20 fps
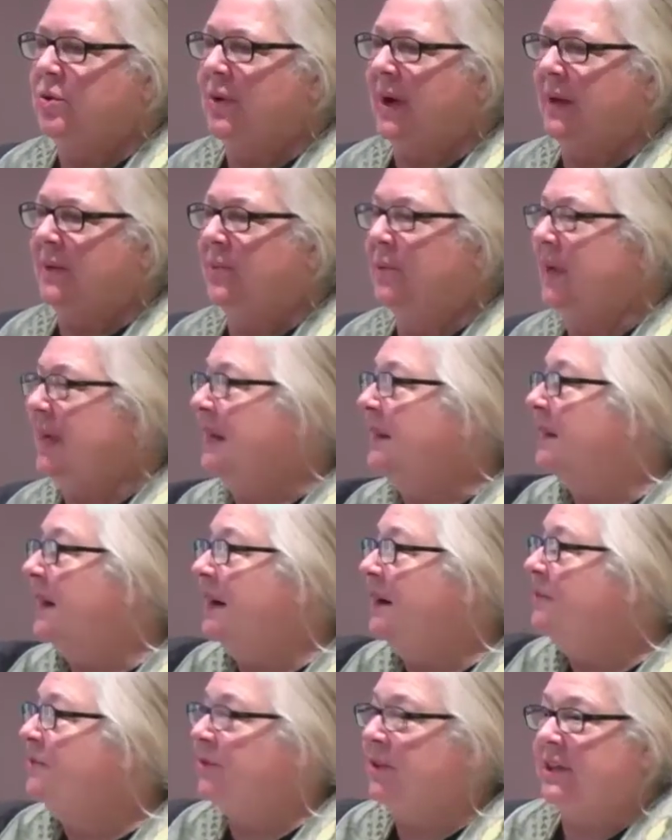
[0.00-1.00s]
And we
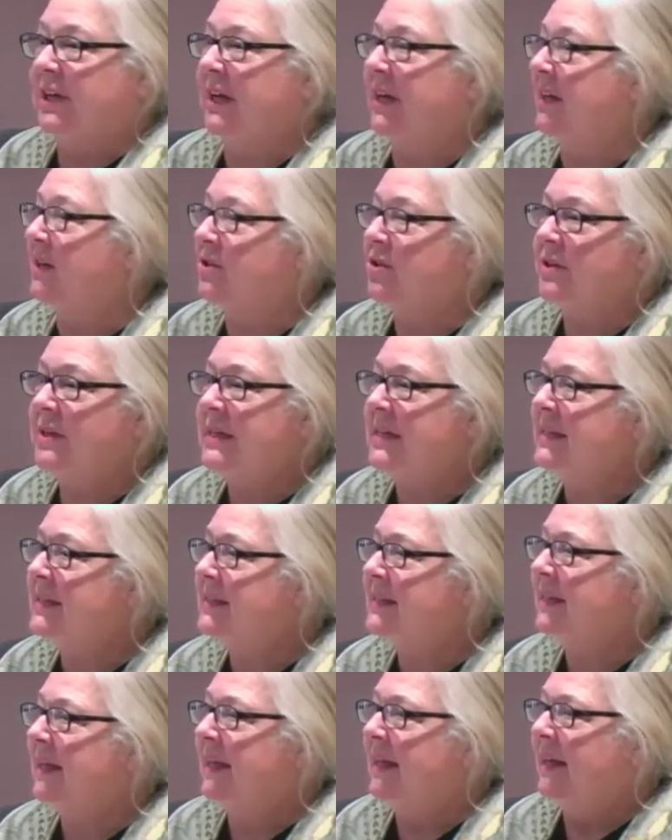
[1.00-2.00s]
love looking at
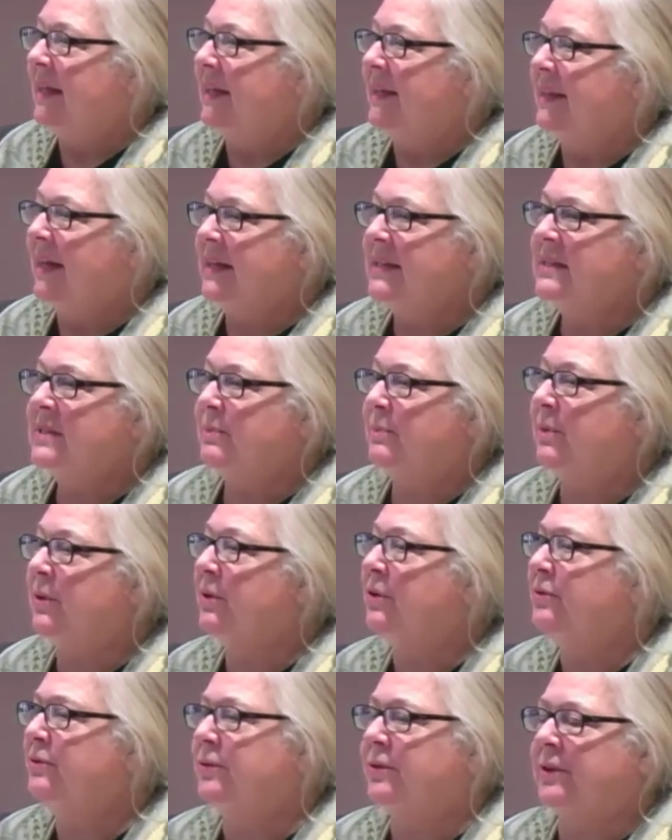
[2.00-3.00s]
trees. That's
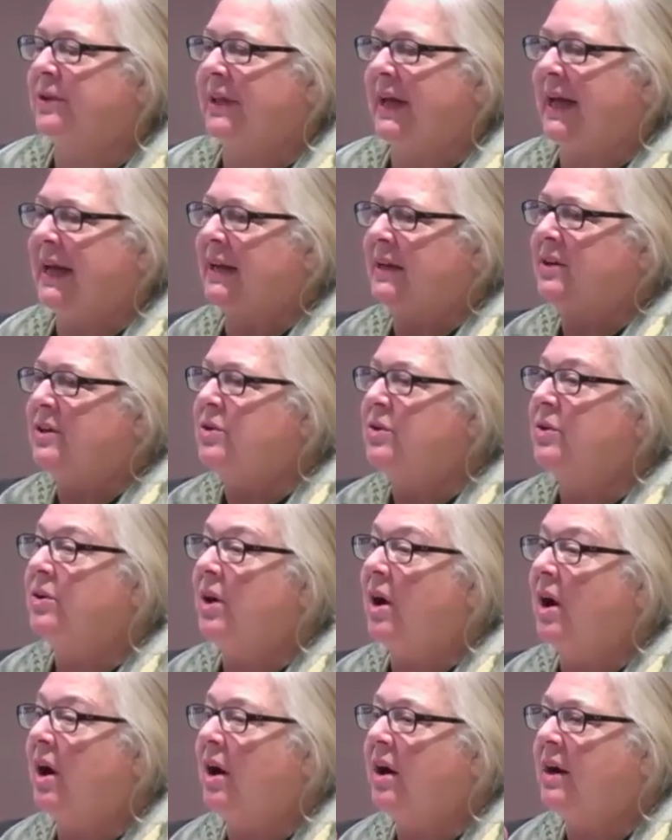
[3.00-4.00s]
beautiful. And
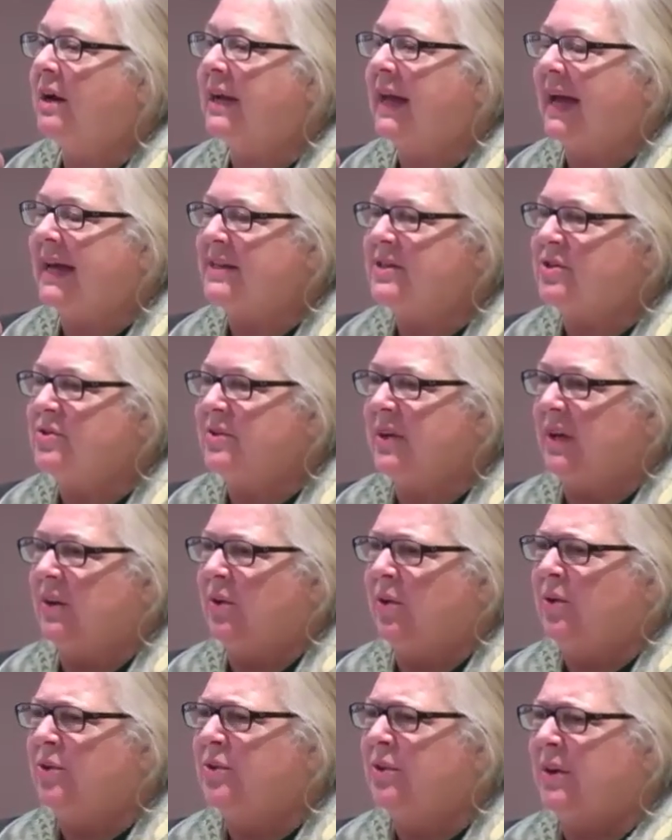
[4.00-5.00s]
your heart, as you get
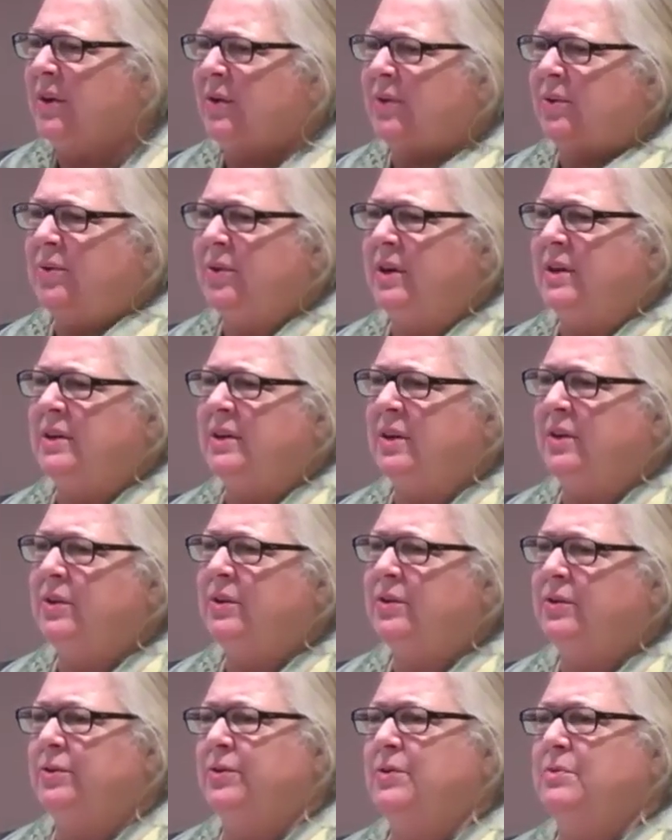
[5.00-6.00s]
older and older and go
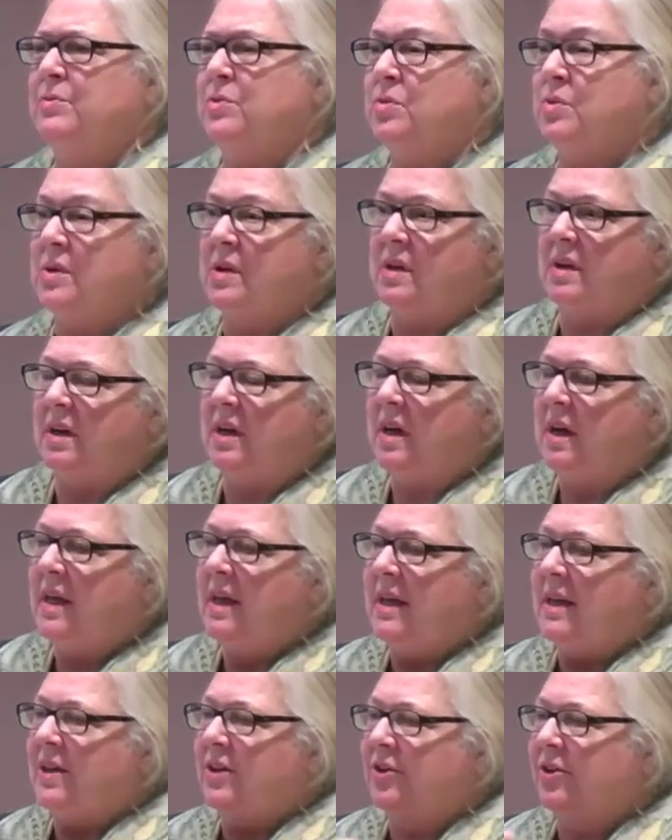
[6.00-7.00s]
through more,
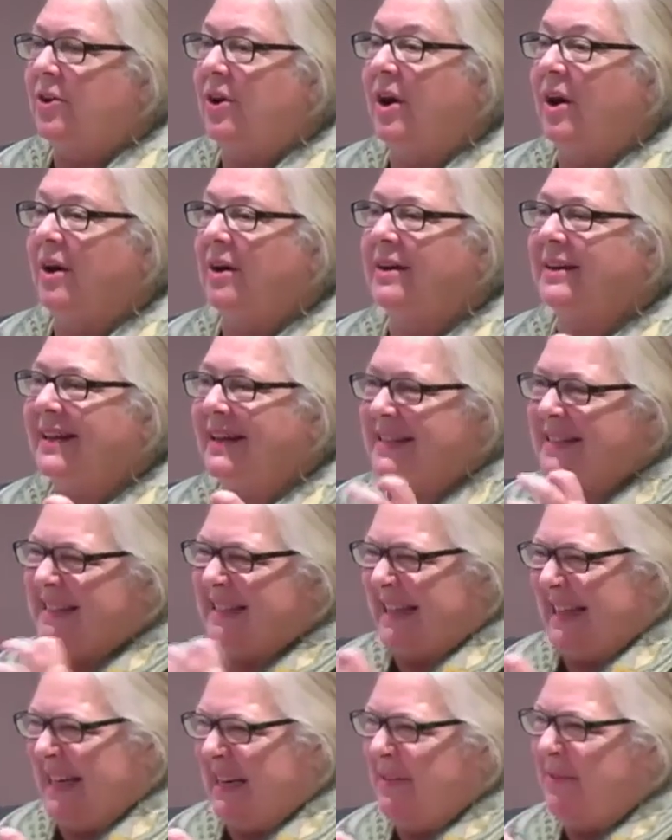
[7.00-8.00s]
your heart gets
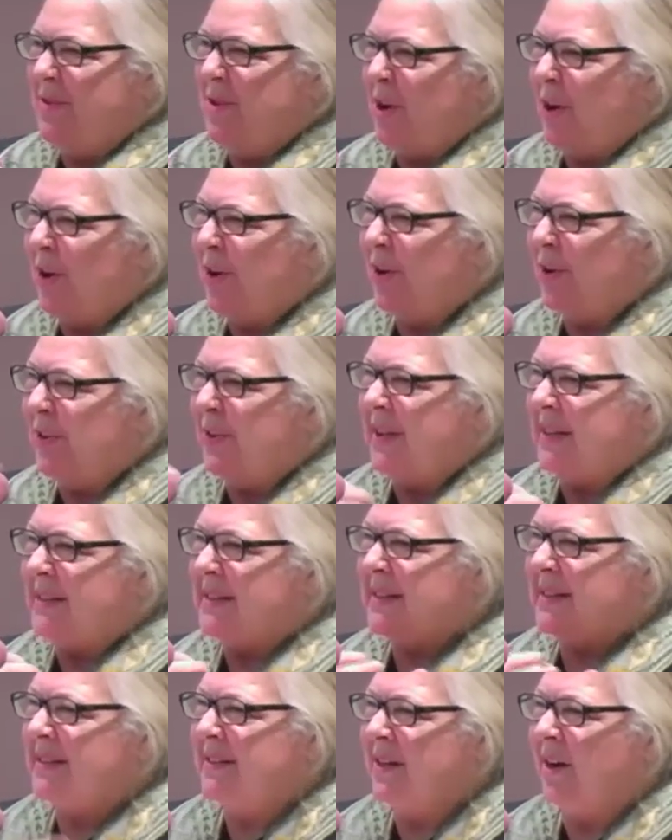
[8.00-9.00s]
kind of gnarled
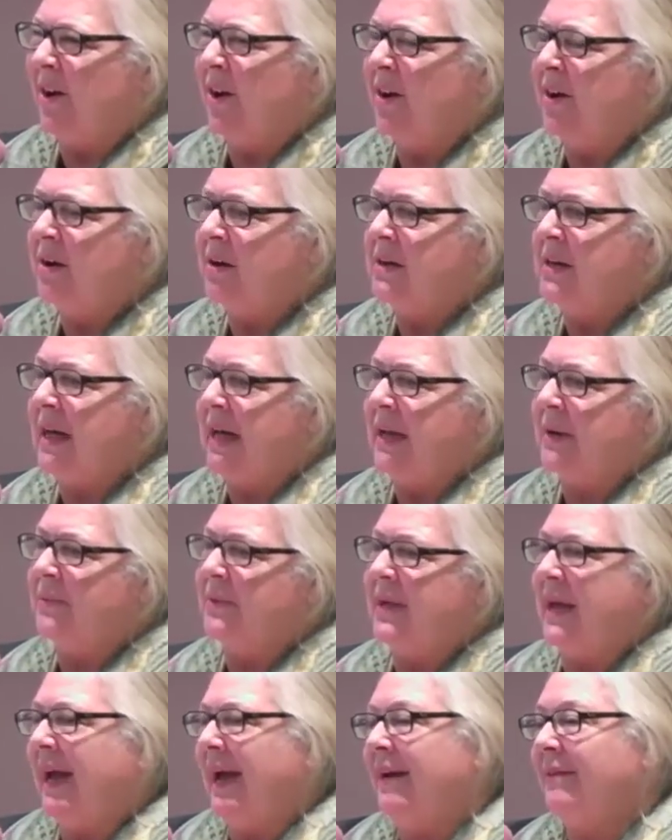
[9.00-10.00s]
and scarred, and
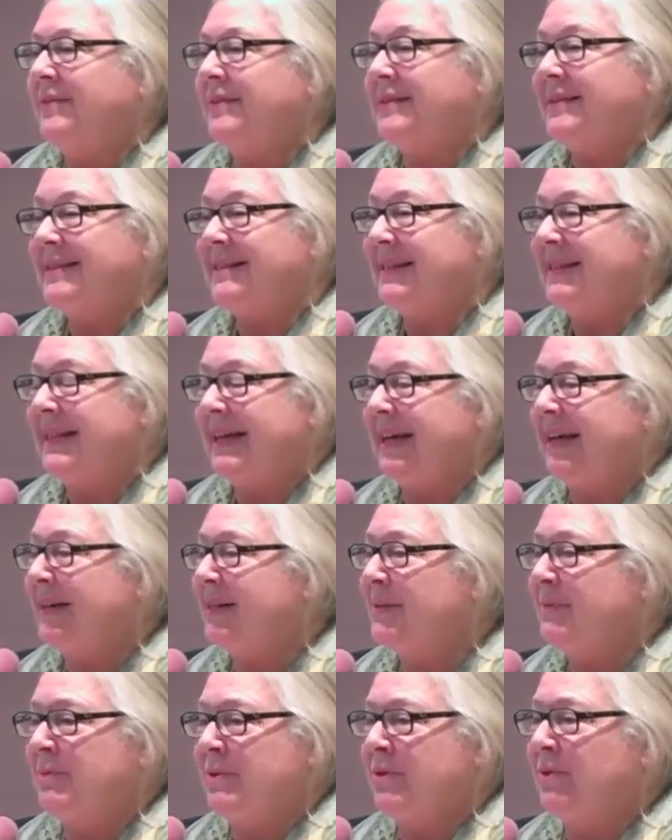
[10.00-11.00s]
we have to see that
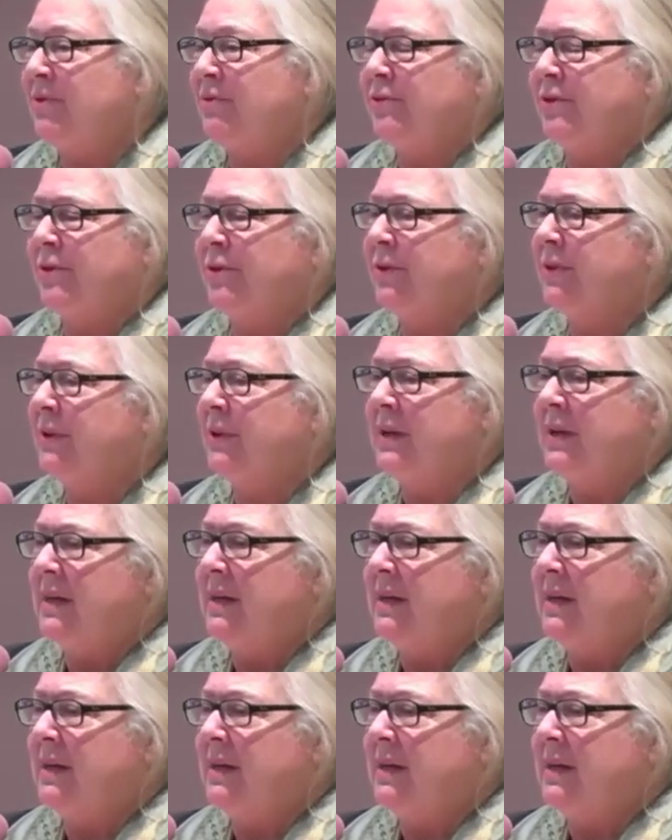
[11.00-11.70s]
as beautiful.